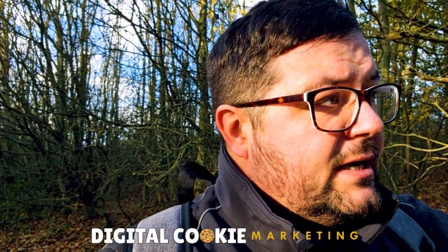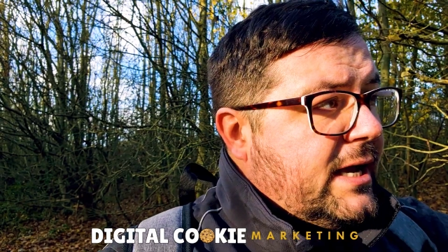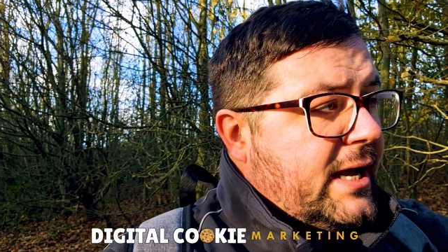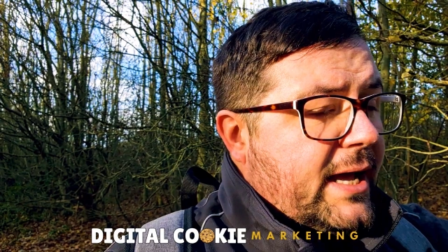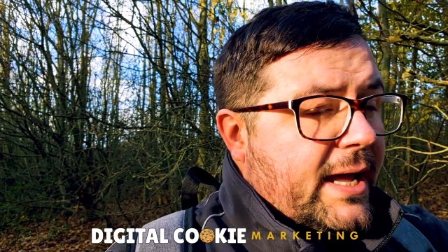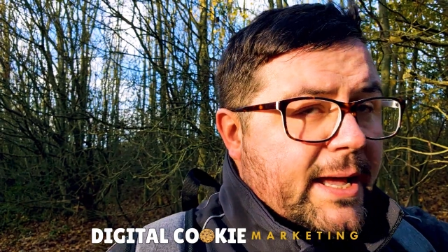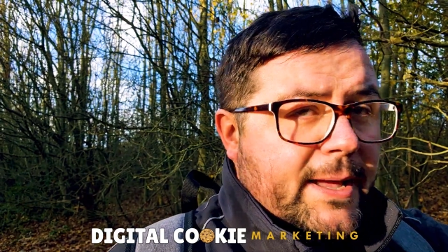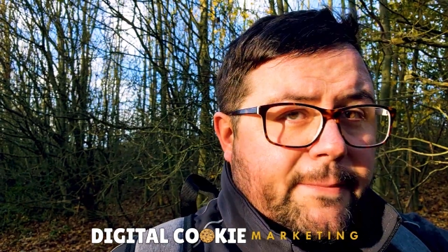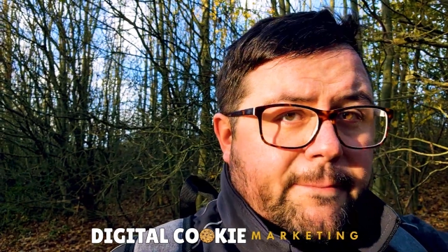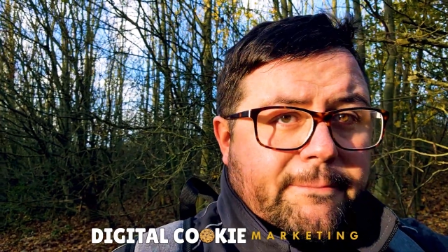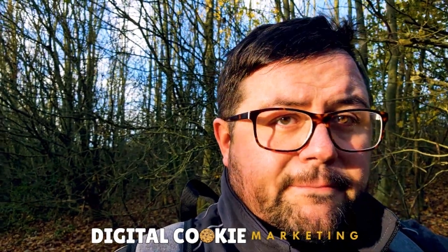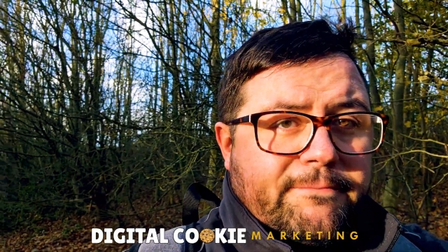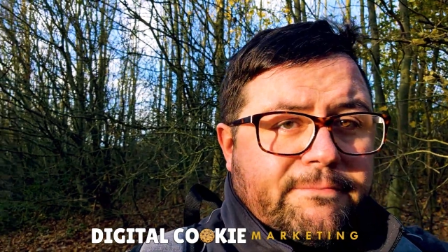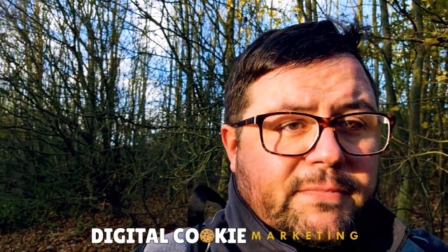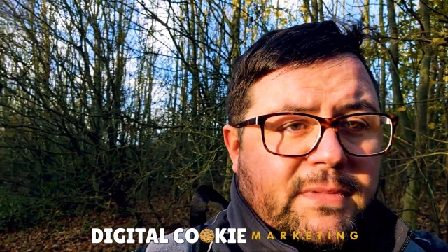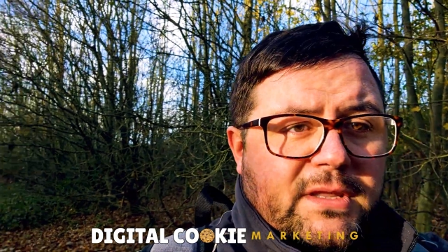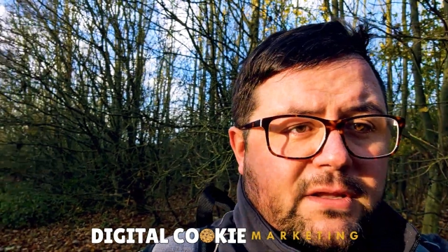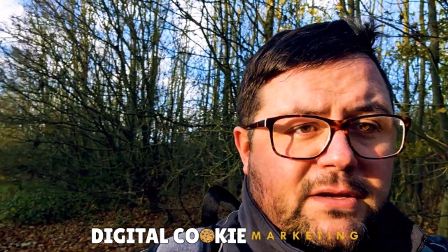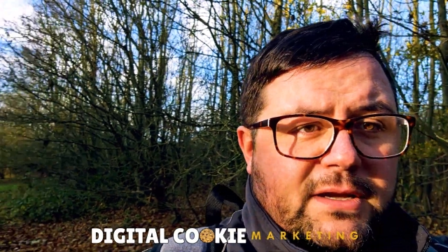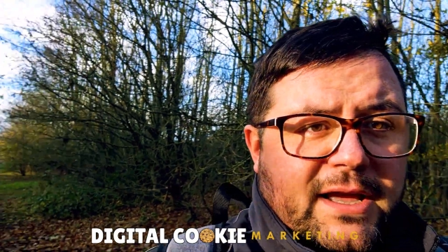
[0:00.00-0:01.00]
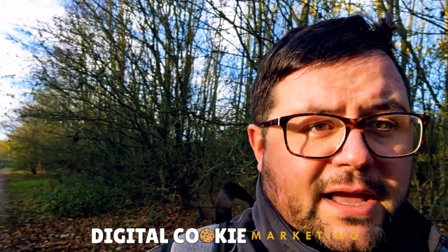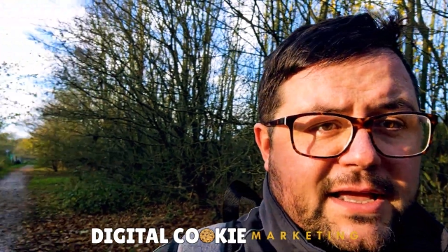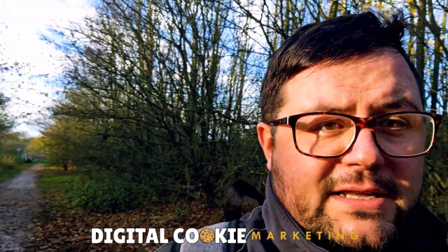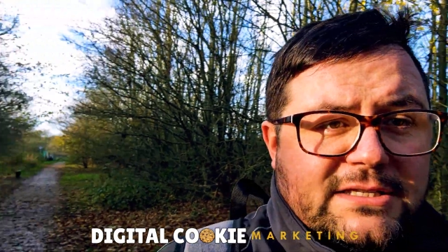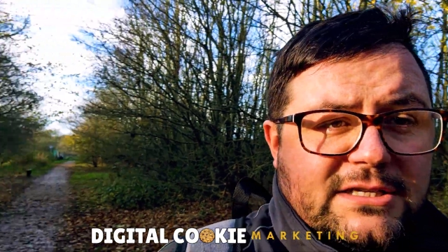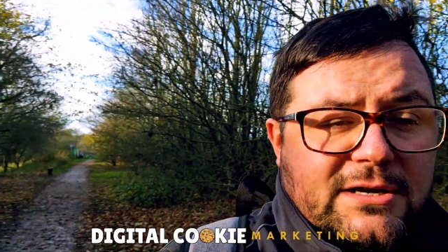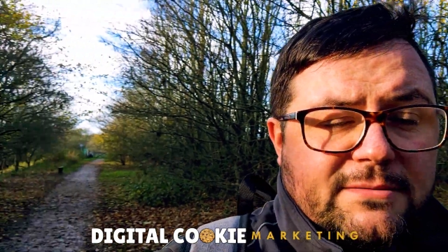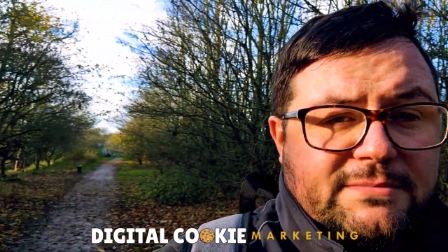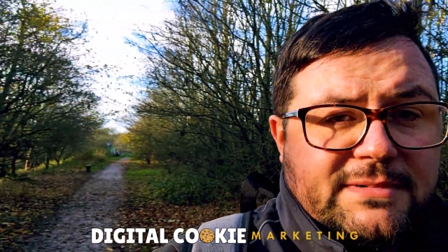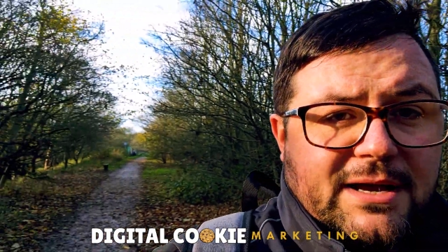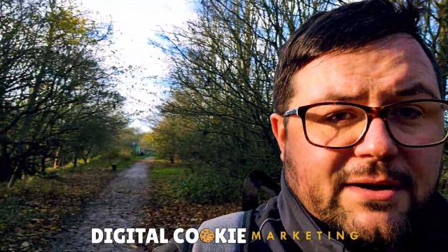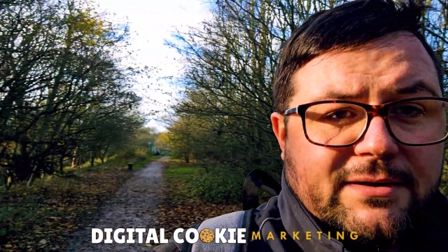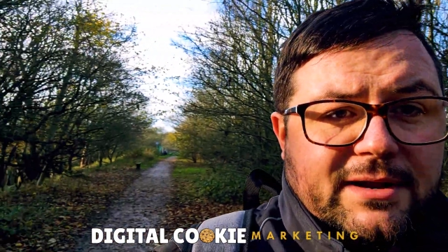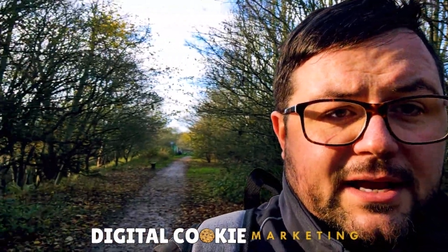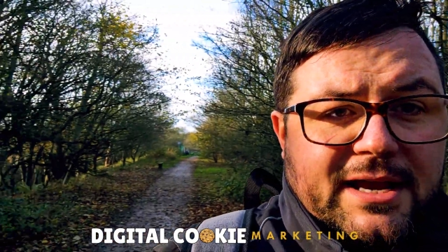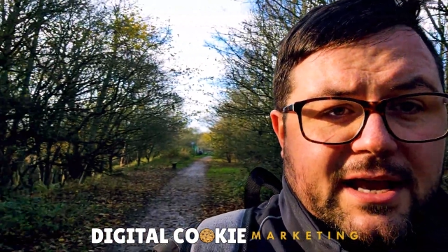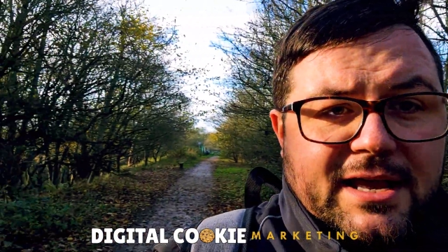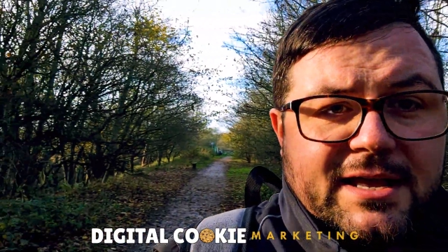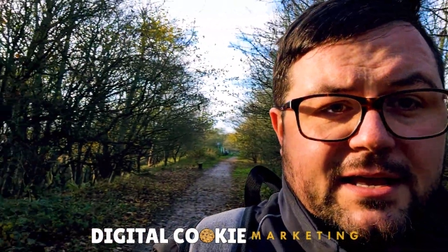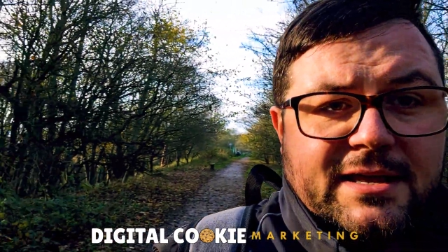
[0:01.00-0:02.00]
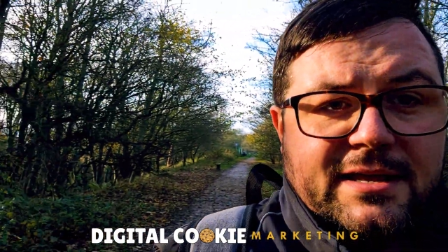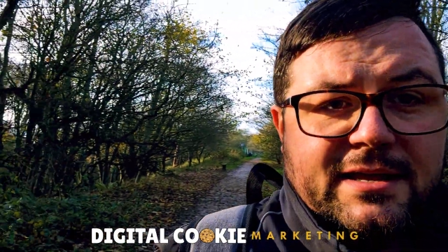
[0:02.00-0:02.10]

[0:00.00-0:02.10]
Um, look, I get to come down here.